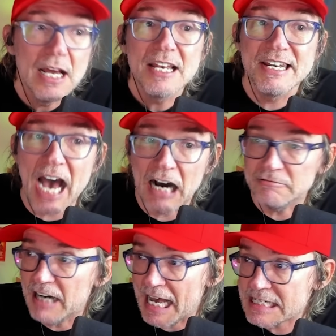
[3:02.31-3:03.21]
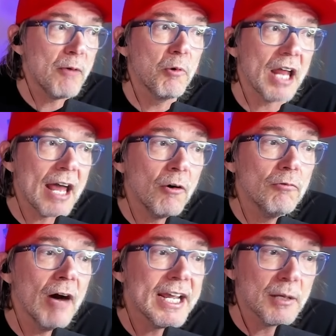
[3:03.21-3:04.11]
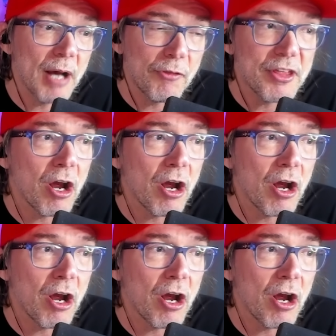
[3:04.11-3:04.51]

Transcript: not less. What I don't like about the